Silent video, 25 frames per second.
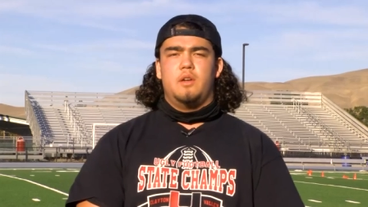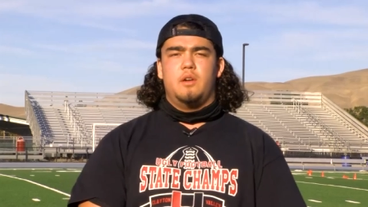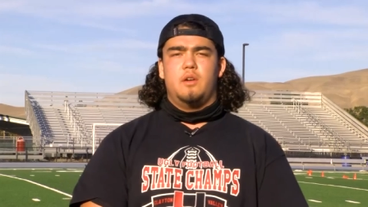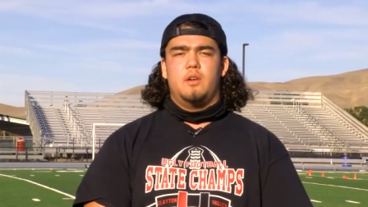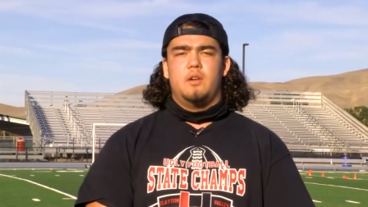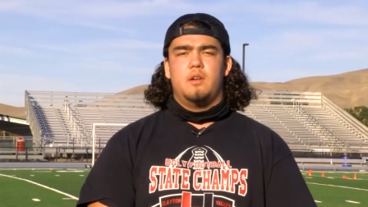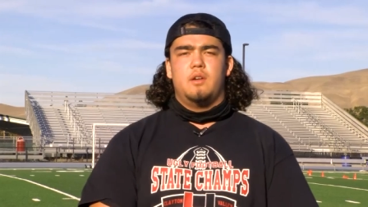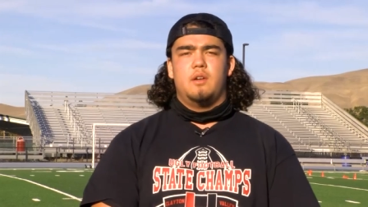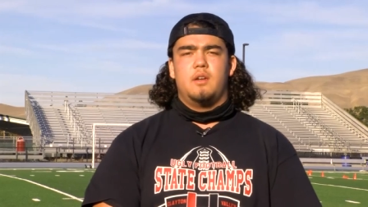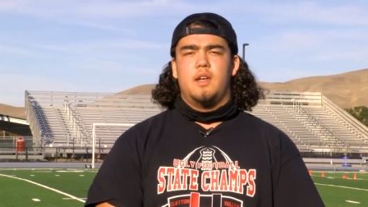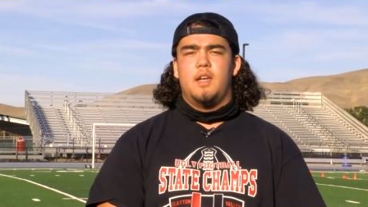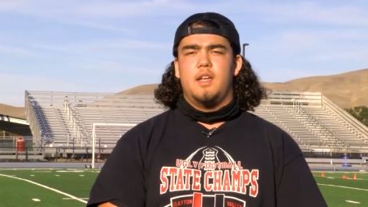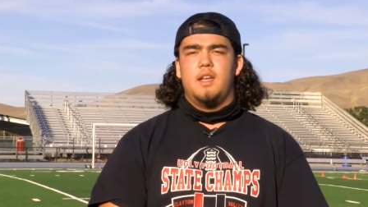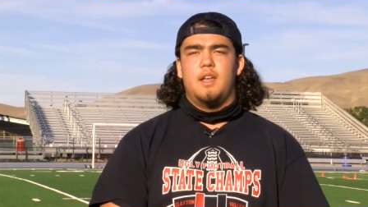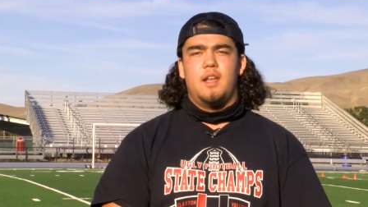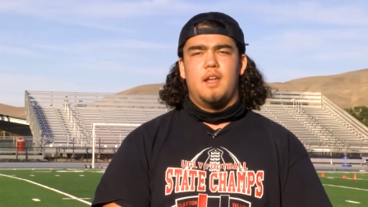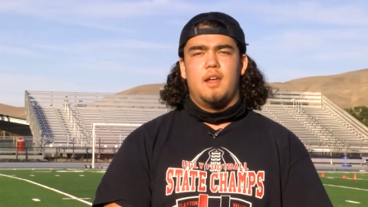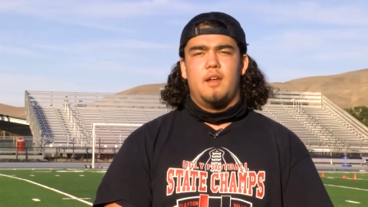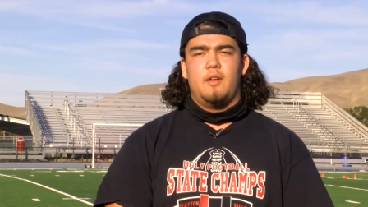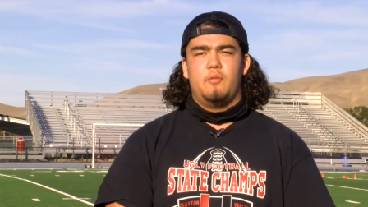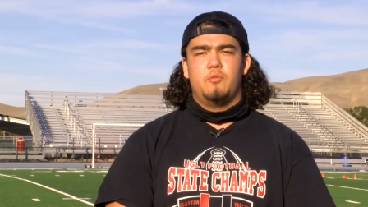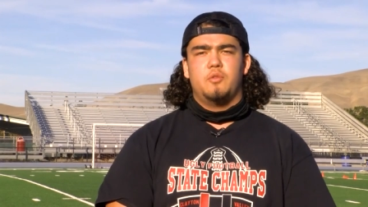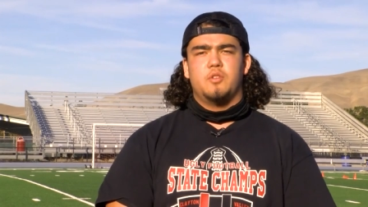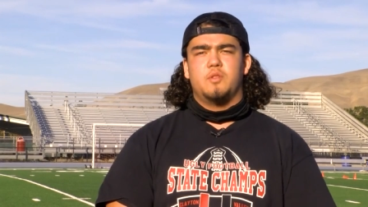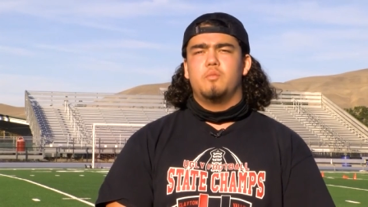year, and
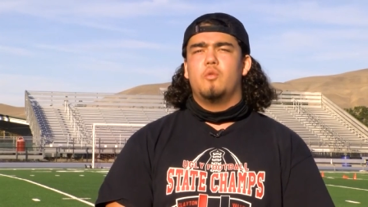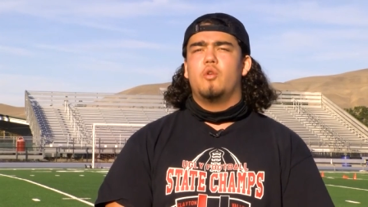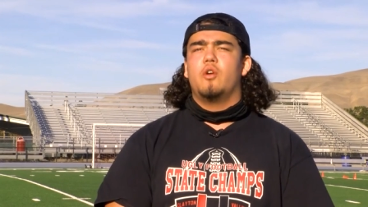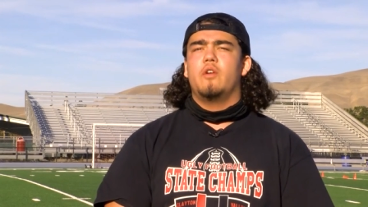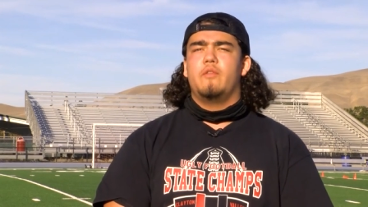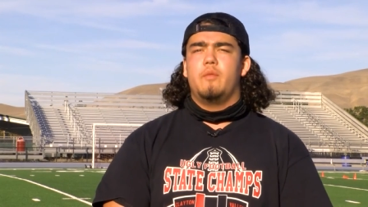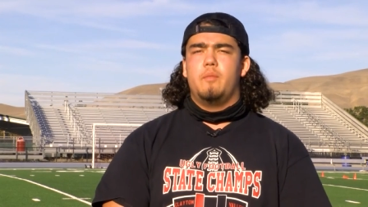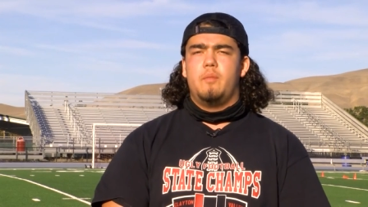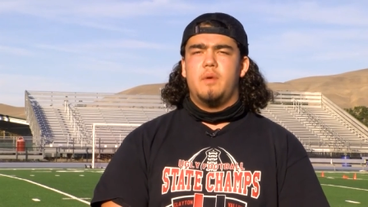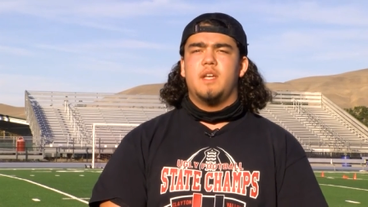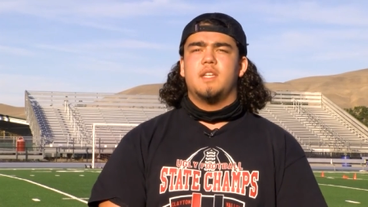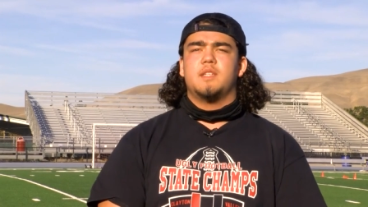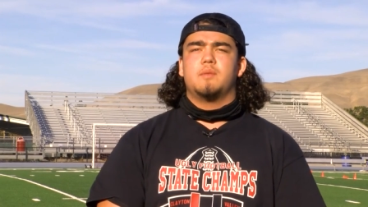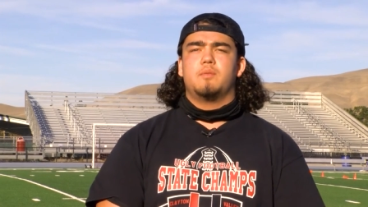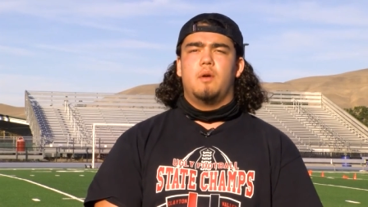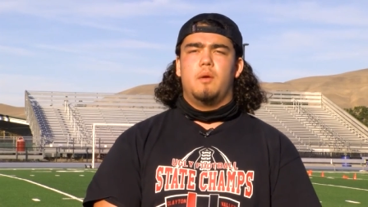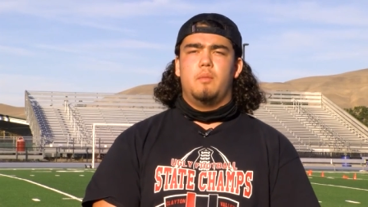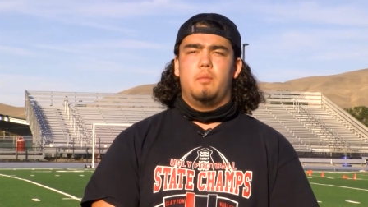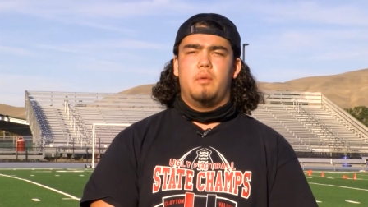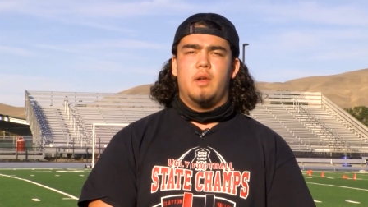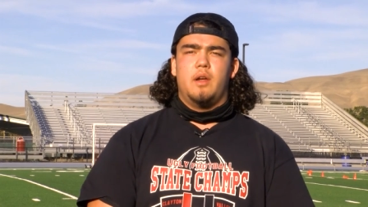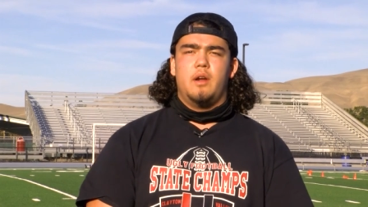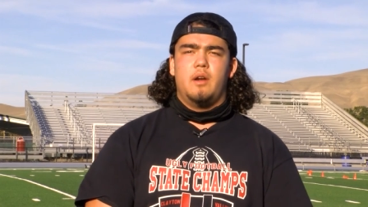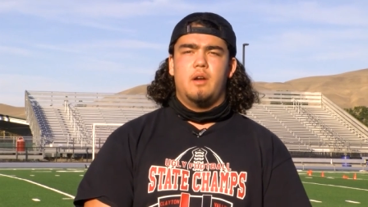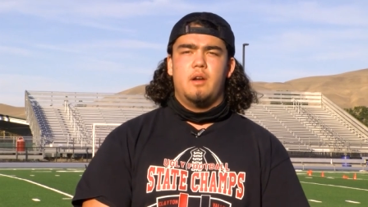I was more of a baseball
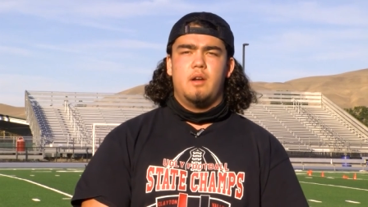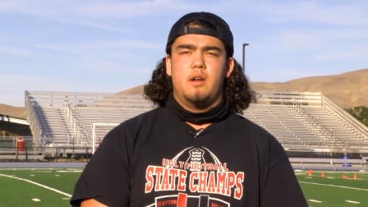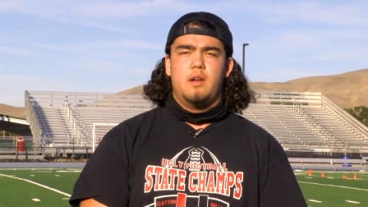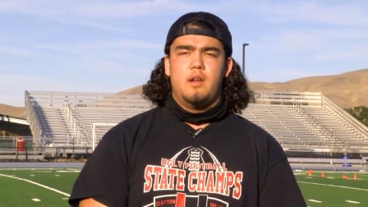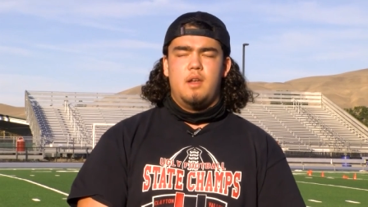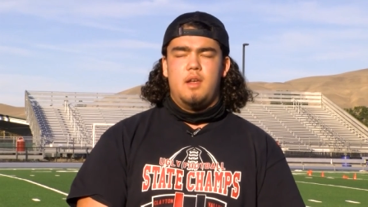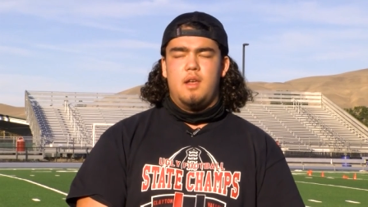player.